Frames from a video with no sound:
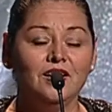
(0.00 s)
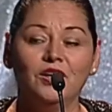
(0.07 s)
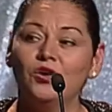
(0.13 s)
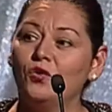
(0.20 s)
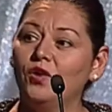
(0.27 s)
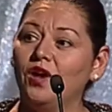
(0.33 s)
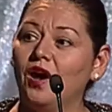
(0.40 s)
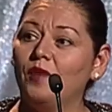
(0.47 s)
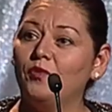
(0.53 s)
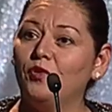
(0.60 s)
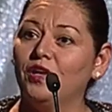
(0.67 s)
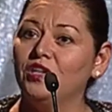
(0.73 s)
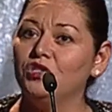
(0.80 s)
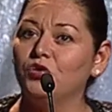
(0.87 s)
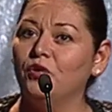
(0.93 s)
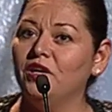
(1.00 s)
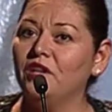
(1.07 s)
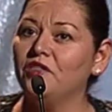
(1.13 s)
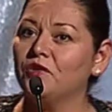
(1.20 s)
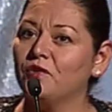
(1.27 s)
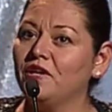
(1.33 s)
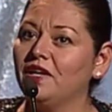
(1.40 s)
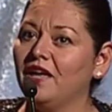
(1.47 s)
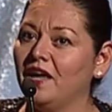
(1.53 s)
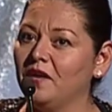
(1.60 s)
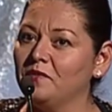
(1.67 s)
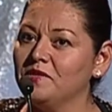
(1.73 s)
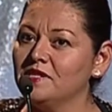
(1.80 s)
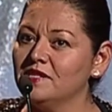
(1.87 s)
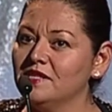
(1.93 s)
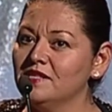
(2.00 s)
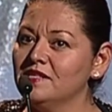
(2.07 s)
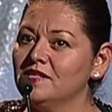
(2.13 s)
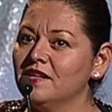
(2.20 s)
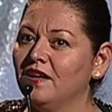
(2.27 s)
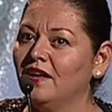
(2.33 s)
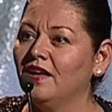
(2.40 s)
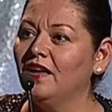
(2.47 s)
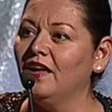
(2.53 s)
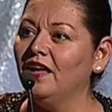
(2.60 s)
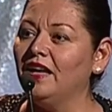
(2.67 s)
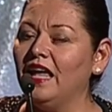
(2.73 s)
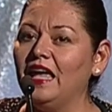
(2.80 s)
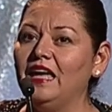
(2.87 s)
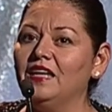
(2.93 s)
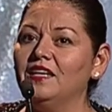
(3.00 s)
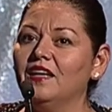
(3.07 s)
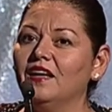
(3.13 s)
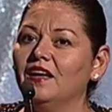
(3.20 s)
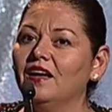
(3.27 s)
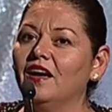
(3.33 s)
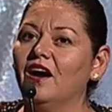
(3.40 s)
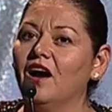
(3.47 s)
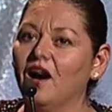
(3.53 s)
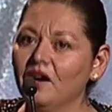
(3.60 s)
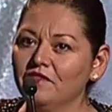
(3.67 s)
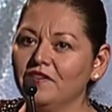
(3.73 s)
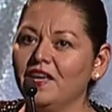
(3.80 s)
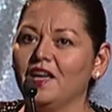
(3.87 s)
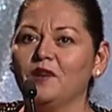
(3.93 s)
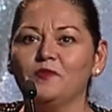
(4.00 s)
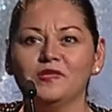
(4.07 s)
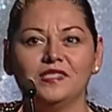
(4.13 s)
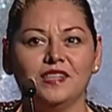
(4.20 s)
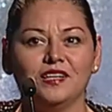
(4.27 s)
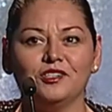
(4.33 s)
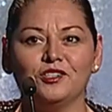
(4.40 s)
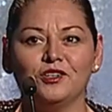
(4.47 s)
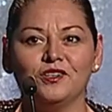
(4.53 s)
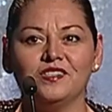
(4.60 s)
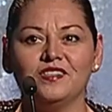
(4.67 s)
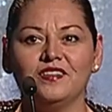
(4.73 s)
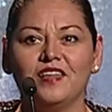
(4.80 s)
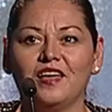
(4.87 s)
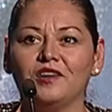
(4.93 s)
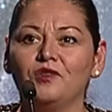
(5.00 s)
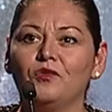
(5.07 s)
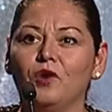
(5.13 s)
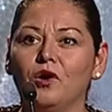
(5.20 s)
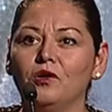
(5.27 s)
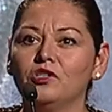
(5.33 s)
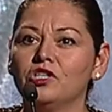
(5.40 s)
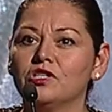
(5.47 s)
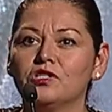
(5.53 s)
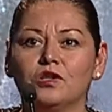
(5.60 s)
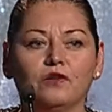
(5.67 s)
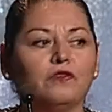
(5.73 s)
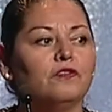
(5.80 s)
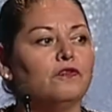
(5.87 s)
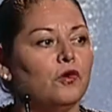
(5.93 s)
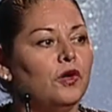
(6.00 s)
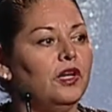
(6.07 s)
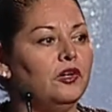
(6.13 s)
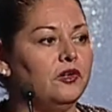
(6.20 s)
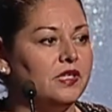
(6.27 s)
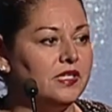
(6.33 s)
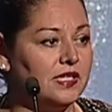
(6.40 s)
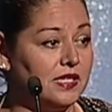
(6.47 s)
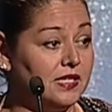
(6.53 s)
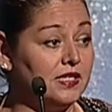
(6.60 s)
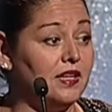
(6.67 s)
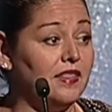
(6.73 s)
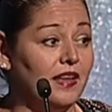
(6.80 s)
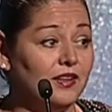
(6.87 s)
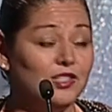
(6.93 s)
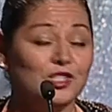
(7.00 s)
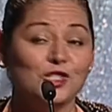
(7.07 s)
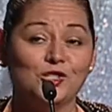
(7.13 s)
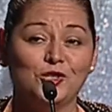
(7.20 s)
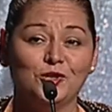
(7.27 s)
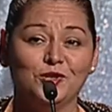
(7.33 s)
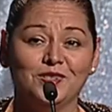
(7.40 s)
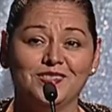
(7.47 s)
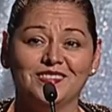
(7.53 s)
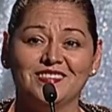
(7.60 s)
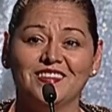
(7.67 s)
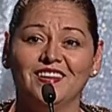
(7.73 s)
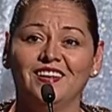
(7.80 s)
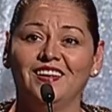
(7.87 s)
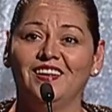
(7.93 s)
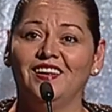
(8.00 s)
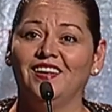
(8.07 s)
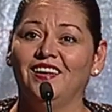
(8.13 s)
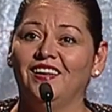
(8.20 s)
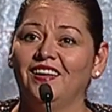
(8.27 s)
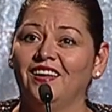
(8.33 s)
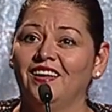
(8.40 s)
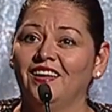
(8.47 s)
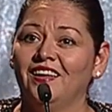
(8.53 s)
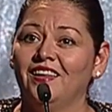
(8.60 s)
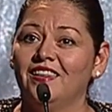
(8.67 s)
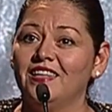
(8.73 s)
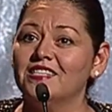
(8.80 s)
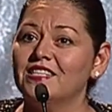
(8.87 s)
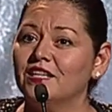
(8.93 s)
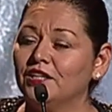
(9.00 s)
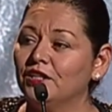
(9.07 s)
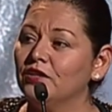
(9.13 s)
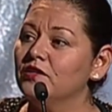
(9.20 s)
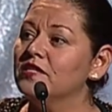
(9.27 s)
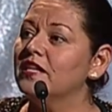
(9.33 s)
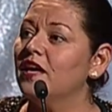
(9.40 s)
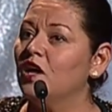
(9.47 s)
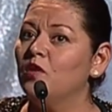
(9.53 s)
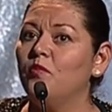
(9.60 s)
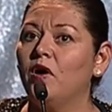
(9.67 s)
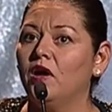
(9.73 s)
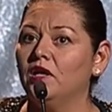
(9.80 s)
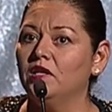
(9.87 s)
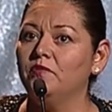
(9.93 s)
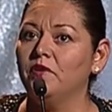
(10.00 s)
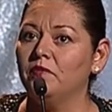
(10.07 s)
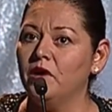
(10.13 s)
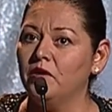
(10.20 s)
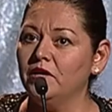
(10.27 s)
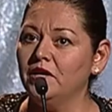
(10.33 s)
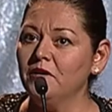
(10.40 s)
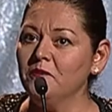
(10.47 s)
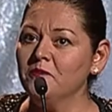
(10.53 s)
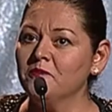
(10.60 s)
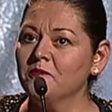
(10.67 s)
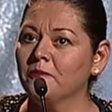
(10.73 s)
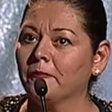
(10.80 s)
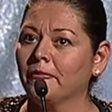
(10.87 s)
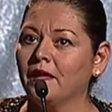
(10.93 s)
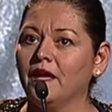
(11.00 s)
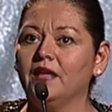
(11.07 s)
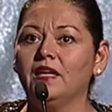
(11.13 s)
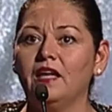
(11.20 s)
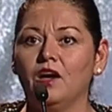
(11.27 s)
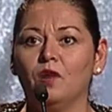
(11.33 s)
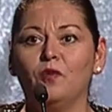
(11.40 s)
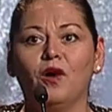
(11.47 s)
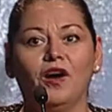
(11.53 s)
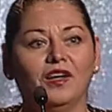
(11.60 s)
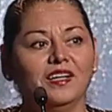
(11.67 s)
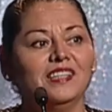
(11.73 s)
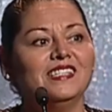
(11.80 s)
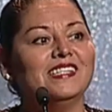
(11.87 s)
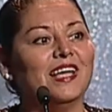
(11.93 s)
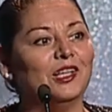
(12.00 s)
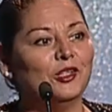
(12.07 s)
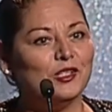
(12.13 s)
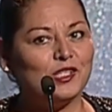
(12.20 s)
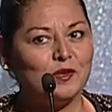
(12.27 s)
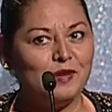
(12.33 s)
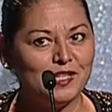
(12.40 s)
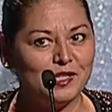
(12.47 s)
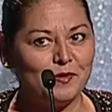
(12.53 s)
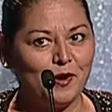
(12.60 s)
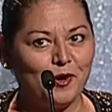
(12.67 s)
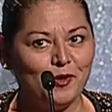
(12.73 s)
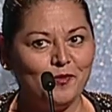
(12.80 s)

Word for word: We operate 23 campuses and eight off-campus centers that enroll just over 460,000 students. This includes Cal Poly Pomona and Cal Poly San Luis Obispo.